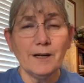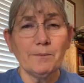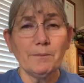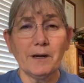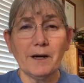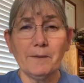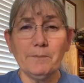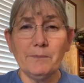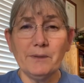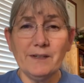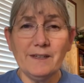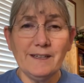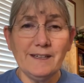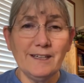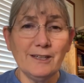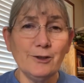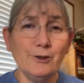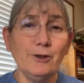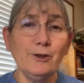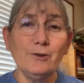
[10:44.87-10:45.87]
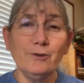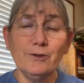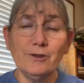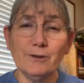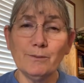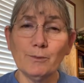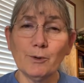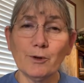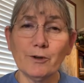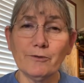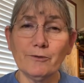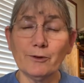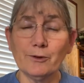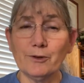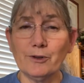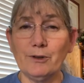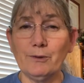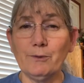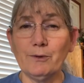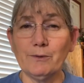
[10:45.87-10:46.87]
by being in union more
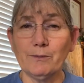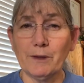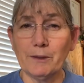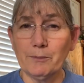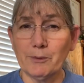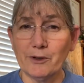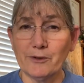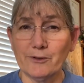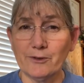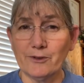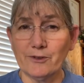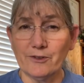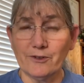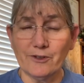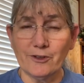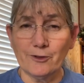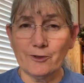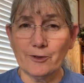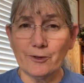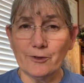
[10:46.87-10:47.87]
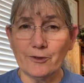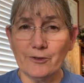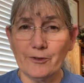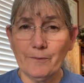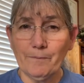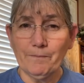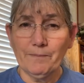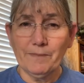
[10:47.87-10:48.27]
fully with my brothers and sisters?